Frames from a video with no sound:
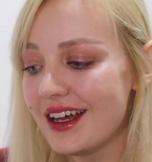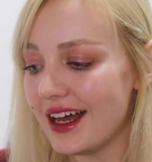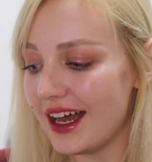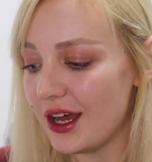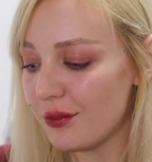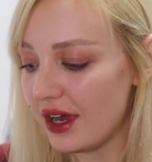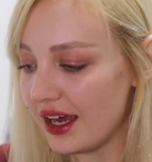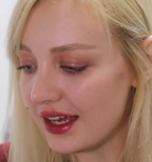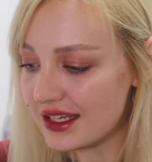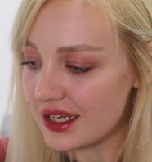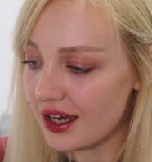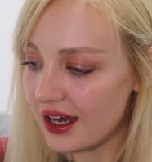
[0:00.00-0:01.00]

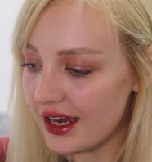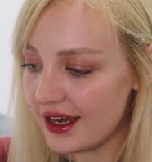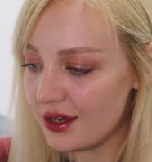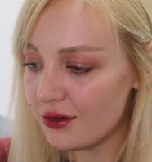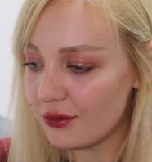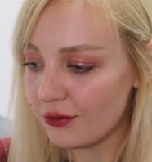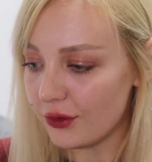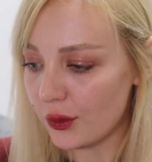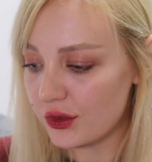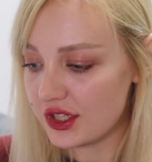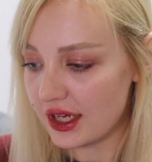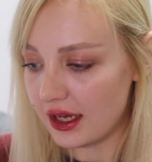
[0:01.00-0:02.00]
And I
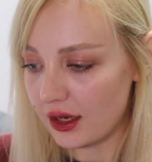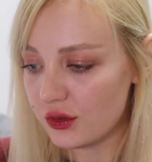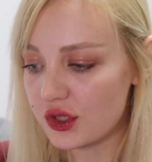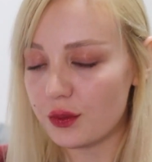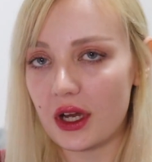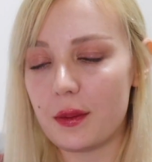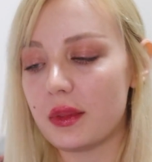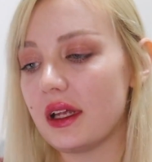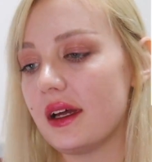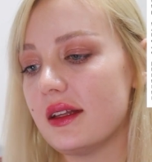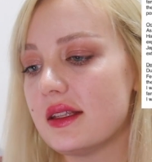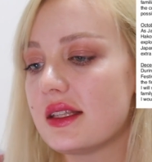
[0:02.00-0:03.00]
wrote out my
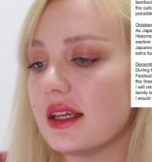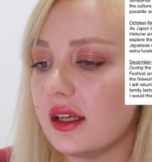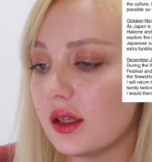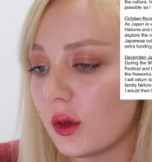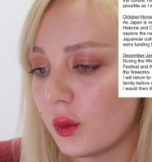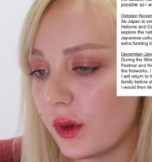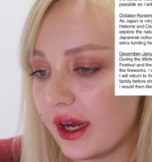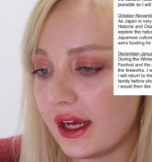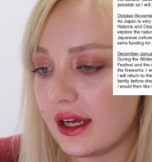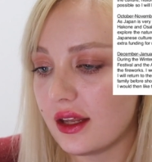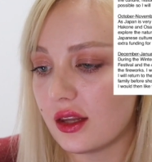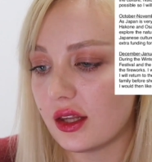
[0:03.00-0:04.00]
plans in a
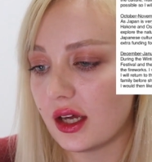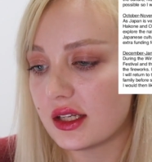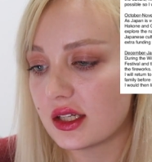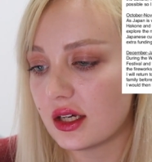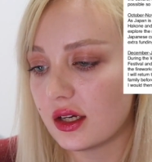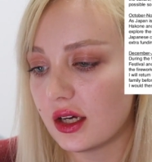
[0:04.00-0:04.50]
way that